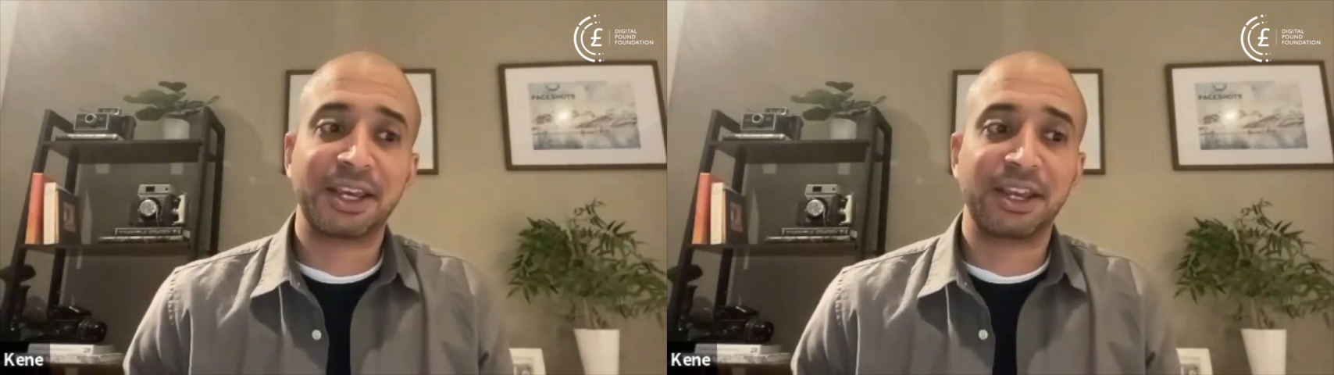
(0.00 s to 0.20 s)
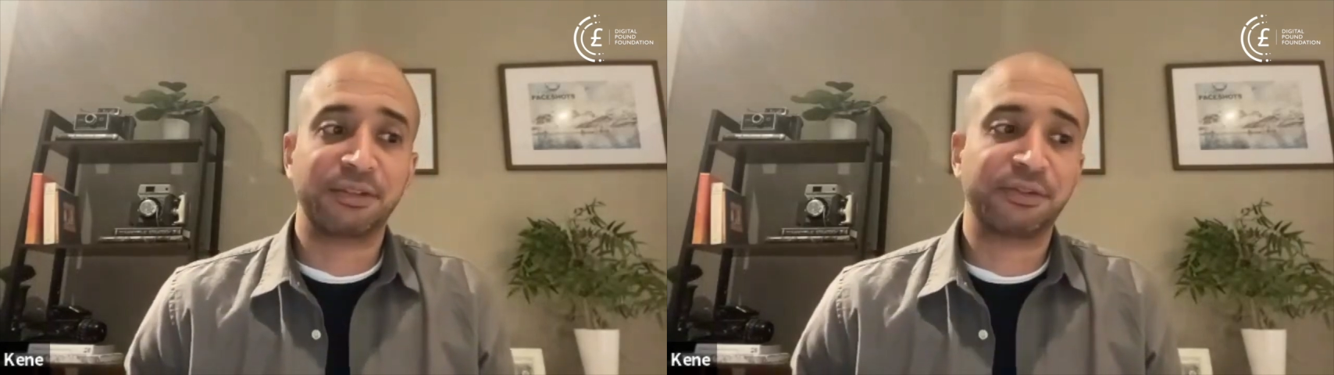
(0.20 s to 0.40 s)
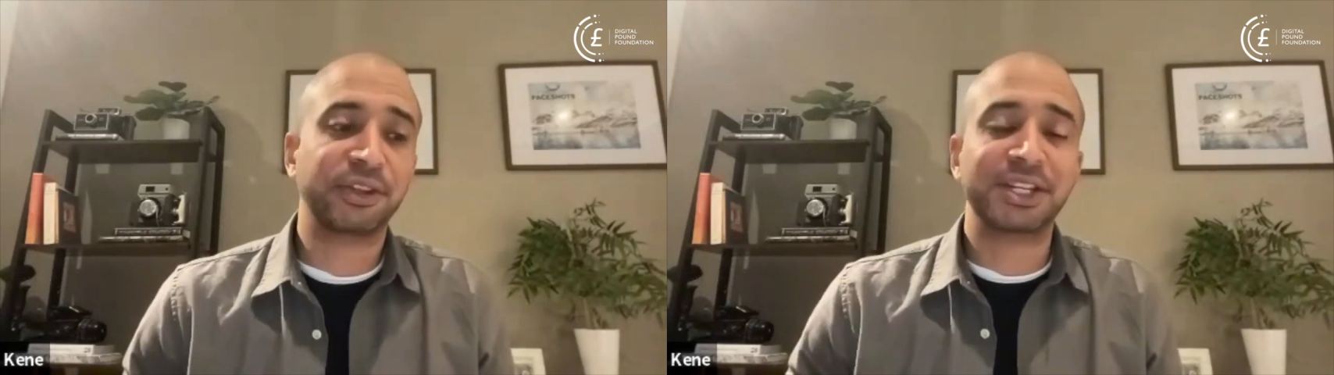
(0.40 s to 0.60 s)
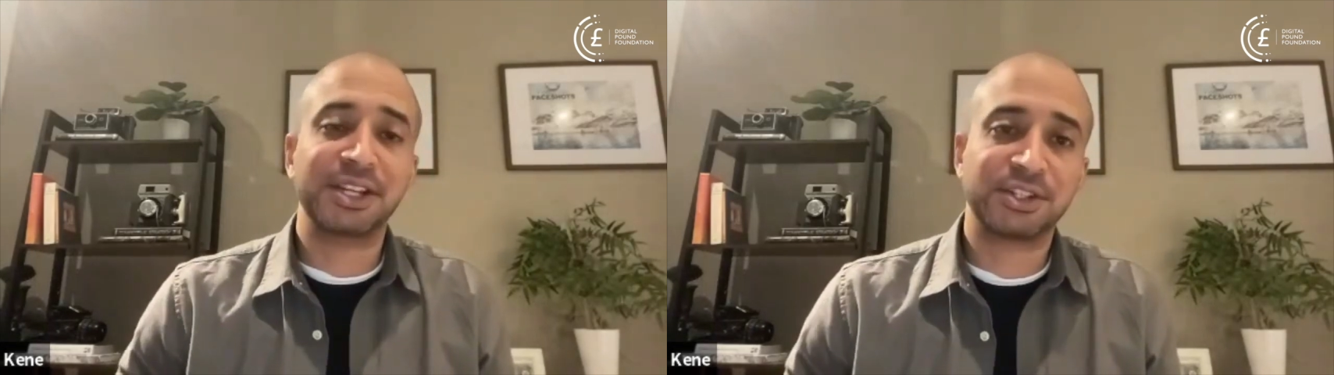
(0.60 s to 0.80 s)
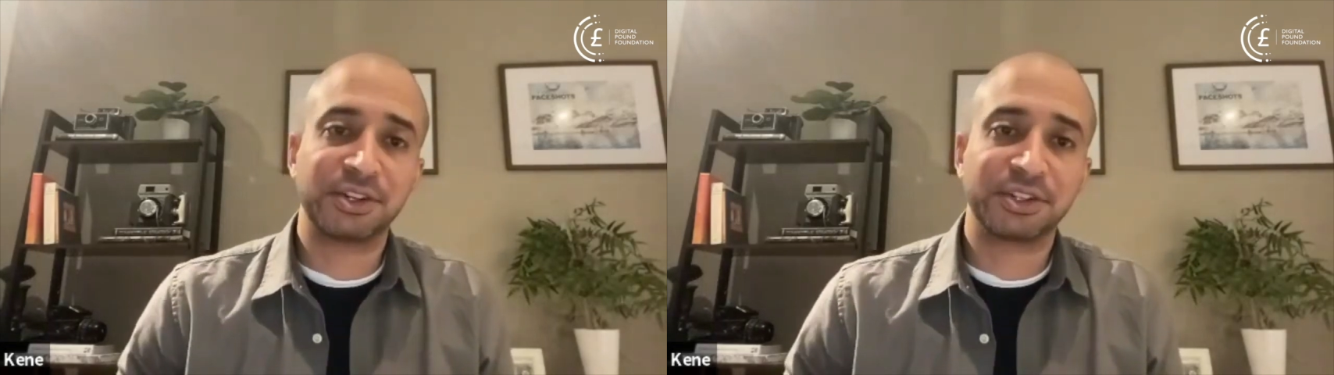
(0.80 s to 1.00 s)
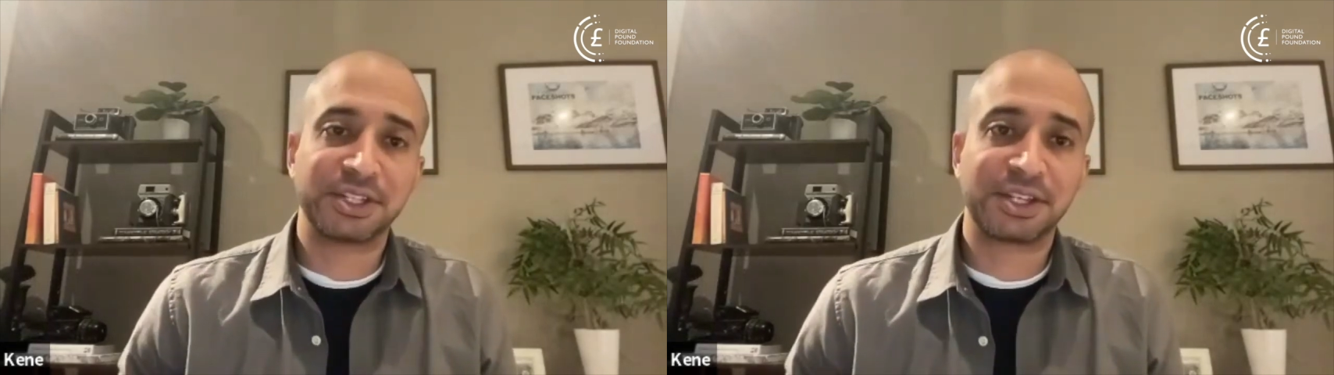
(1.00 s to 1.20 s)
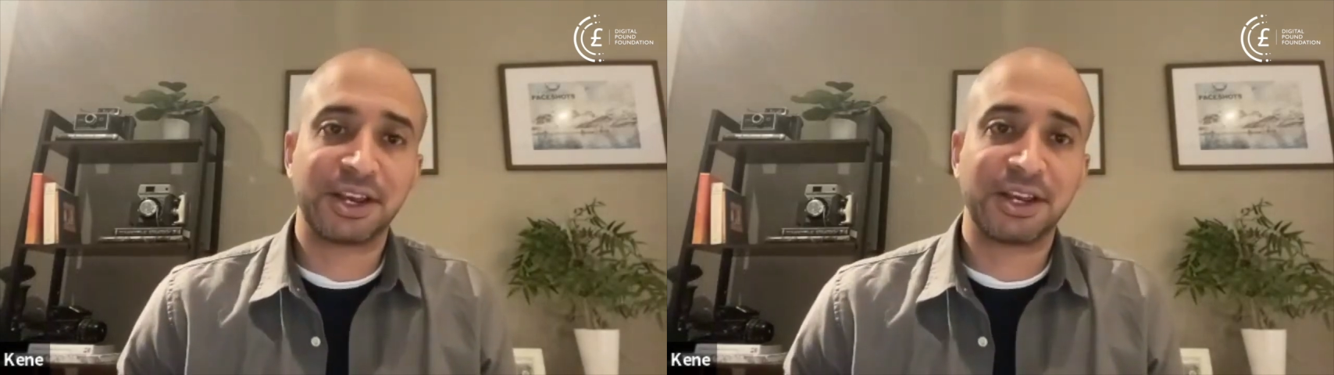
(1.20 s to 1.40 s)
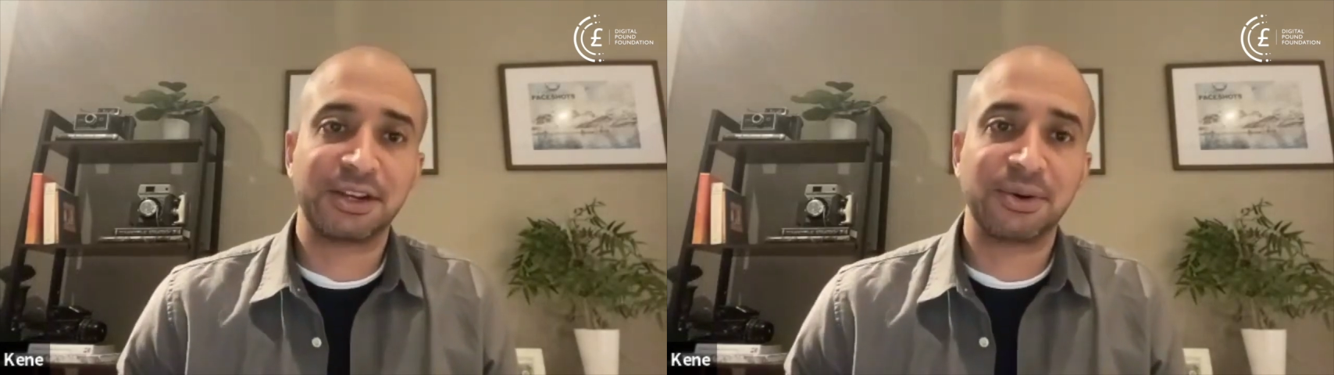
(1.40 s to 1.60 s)
in a fully digital
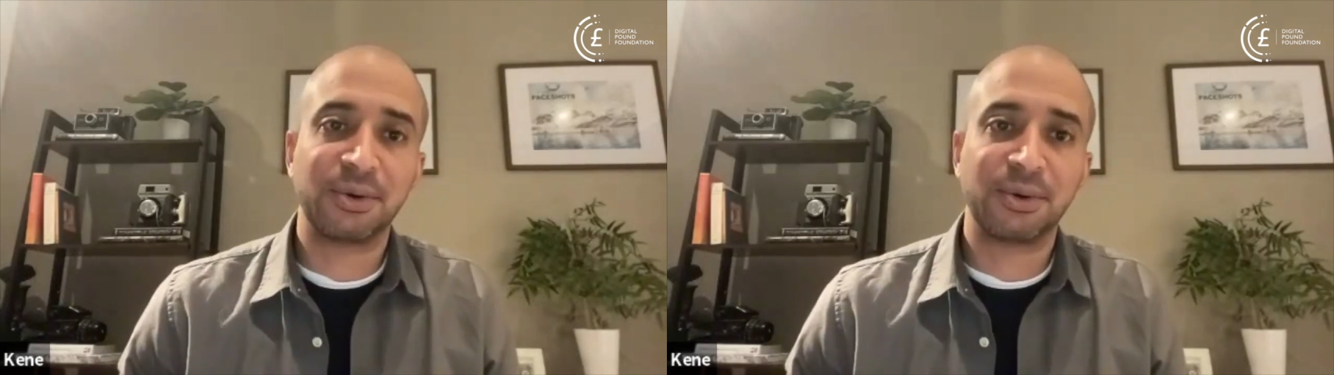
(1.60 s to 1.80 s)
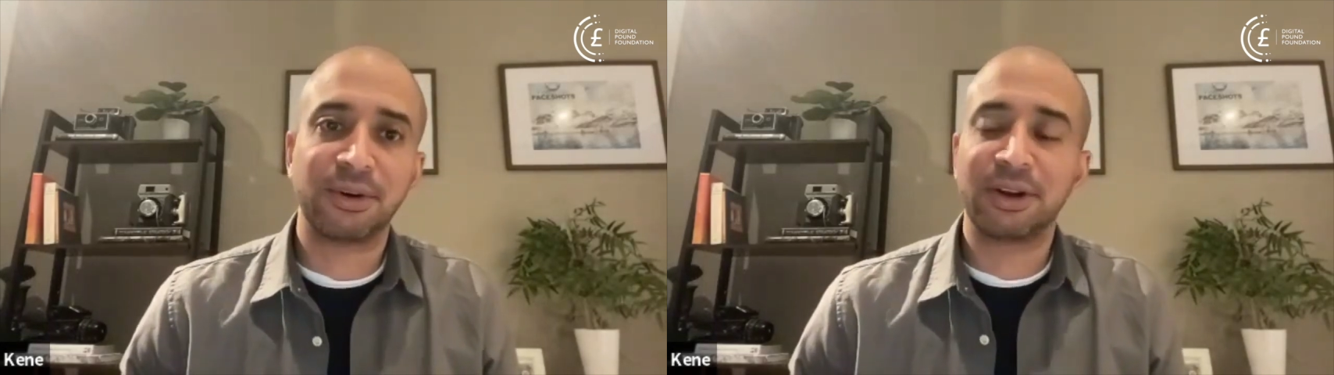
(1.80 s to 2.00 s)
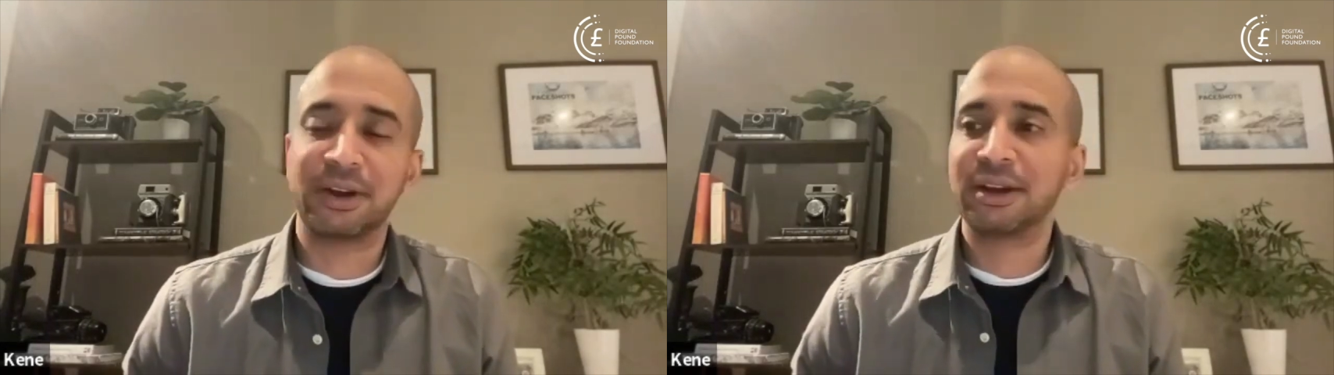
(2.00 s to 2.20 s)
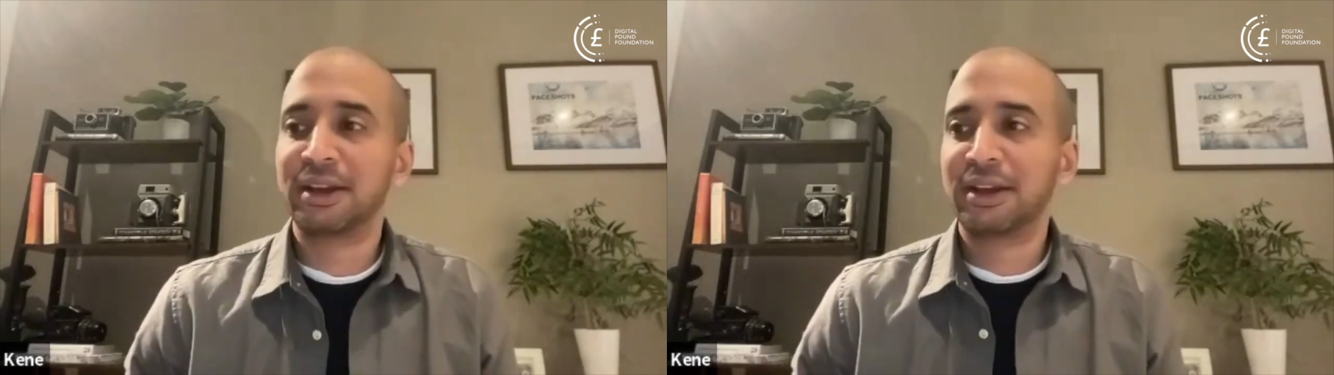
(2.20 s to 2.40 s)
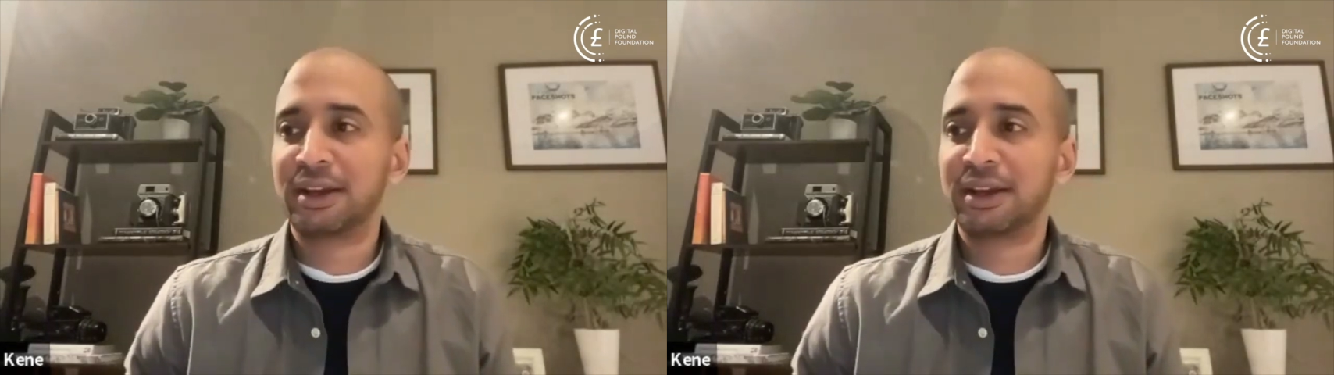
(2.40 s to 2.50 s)
society, or a